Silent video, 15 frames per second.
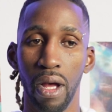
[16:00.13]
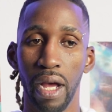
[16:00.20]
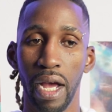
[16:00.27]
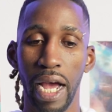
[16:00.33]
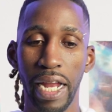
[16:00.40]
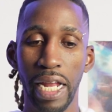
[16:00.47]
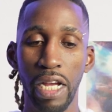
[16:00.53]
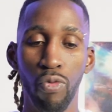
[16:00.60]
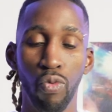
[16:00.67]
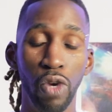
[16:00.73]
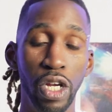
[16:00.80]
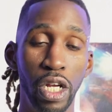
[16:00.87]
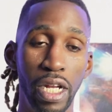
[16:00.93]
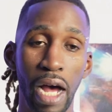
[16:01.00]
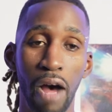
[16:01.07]
And he
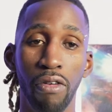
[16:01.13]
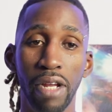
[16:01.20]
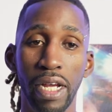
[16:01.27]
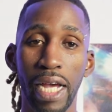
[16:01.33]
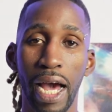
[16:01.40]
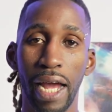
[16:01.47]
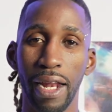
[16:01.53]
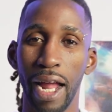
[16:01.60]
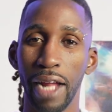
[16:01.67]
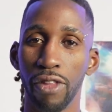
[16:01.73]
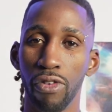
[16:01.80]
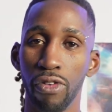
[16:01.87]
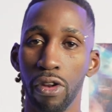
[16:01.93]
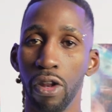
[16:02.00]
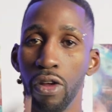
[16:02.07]
reached out and he had like
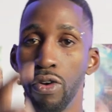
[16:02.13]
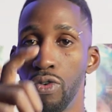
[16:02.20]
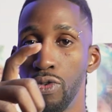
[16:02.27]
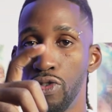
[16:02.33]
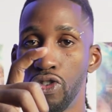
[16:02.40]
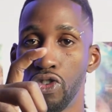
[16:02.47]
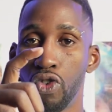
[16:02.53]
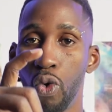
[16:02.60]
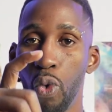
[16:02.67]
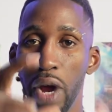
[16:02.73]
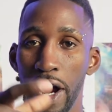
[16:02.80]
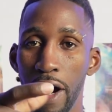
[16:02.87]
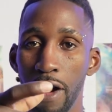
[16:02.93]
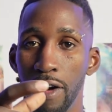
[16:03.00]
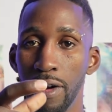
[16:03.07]
those little
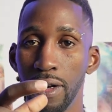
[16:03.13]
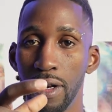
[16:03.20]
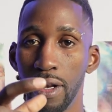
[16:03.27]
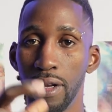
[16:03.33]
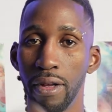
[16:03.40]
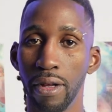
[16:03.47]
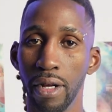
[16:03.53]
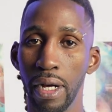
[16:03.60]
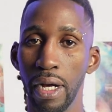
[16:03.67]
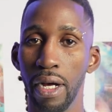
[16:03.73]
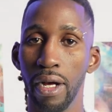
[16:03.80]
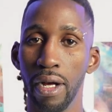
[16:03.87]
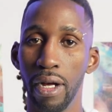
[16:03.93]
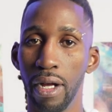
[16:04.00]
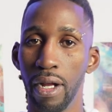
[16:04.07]
square
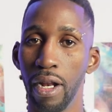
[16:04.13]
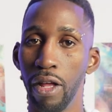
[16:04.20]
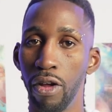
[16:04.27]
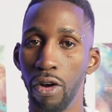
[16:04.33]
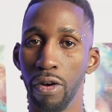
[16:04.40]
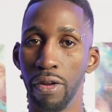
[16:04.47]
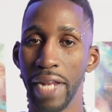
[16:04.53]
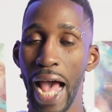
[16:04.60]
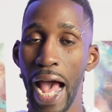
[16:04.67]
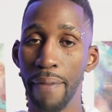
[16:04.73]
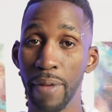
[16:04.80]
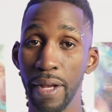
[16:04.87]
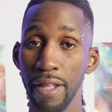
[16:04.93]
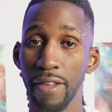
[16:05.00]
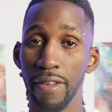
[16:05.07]
little
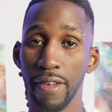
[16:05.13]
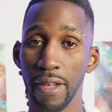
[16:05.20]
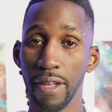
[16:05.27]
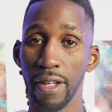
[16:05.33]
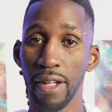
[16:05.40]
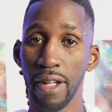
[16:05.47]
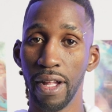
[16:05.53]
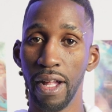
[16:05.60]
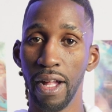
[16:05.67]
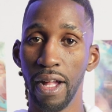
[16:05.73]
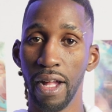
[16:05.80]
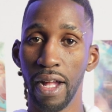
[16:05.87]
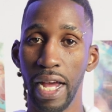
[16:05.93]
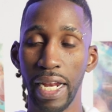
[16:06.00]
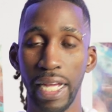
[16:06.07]
napkins,
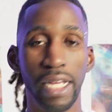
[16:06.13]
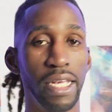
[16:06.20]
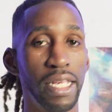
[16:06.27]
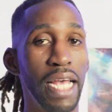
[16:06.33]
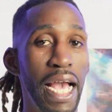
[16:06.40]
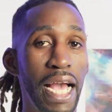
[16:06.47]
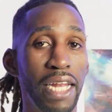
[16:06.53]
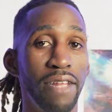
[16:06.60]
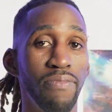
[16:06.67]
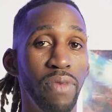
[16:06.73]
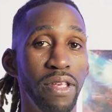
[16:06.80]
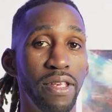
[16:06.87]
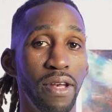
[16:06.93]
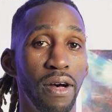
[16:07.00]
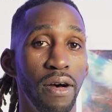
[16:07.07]
and he just handed me
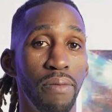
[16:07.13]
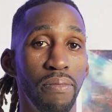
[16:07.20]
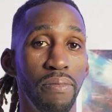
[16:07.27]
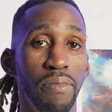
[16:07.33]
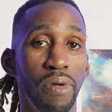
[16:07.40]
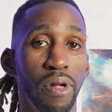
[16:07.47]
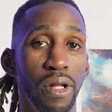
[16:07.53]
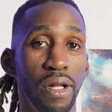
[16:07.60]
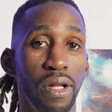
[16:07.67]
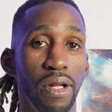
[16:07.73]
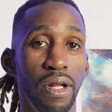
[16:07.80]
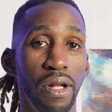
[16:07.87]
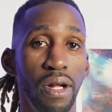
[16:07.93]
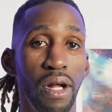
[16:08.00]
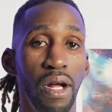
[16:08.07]
some.
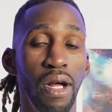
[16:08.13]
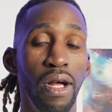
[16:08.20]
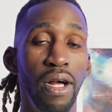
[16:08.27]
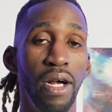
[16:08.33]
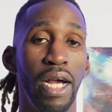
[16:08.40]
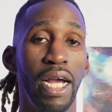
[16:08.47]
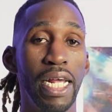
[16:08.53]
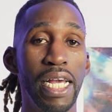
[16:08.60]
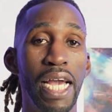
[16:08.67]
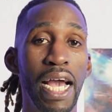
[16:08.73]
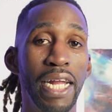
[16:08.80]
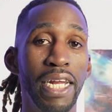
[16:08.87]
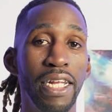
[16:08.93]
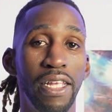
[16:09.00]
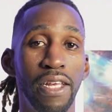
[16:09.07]
And he
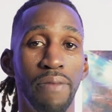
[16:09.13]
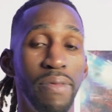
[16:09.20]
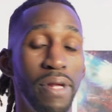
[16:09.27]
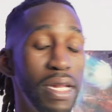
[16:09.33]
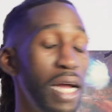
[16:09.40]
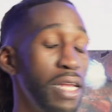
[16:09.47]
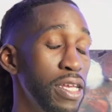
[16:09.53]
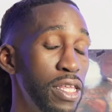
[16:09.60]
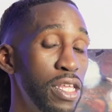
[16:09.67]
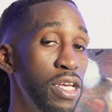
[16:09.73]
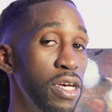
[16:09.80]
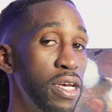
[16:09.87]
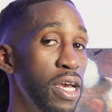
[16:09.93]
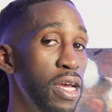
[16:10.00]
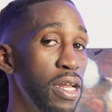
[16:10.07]
handed it to me and I just
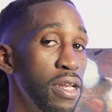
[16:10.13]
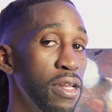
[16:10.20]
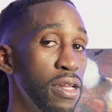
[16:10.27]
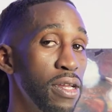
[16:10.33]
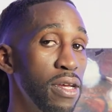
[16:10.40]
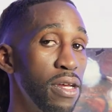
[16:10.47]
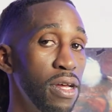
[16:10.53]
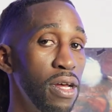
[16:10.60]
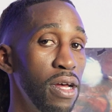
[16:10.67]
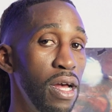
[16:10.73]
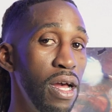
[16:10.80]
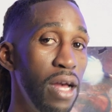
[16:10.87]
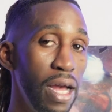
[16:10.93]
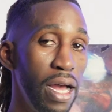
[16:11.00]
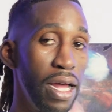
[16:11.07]
took it
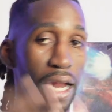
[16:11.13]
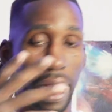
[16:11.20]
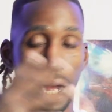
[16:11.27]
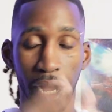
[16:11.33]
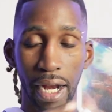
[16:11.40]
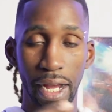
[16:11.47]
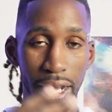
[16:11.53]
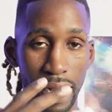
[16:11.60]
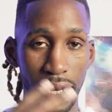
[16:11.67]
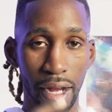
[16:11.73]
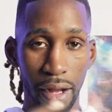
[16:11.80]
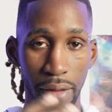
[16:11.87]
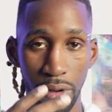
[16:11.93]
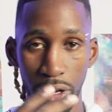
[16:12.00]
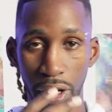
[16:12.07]
and I cleaned
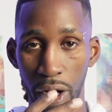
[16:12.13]
up,